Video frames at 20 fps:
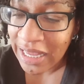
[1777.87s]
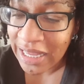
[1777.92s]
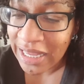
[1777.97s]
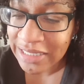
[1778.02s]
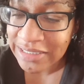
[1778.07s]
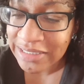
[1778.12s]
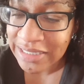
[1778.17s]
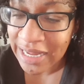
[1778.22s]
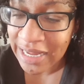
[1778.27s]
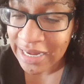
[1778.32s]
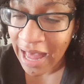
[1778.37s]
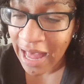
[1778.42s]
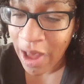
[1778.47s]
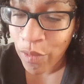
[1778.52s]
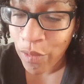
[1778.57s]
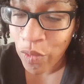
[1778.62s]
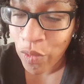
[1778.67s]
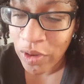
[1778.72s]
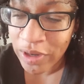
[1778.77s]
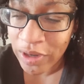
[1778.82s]
it's like
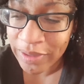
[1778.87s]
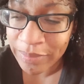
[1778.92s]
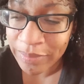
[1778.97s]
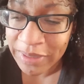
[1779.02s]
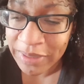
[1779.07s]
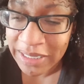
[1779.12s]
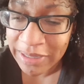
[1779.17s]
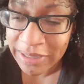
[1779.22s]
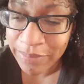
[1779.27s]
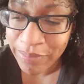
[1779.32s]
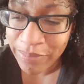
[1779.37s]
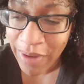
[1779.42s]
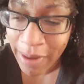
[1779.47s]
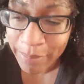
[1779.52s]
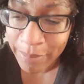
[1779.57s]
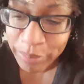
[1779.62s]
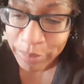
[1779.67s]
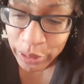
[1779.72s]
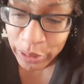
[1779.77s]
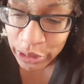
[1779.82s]
I want to be
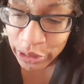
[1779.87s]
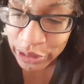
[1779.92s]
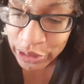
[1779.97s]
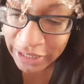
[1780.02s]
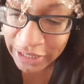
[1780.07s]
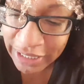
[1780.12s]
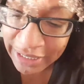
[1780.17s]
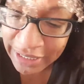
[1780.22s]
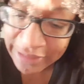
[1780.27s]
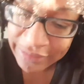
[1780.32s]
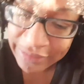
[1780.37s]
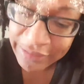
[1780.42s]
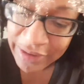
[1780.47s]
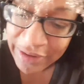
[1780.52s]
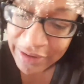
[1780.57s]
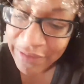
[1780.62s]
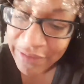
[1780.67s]
proper and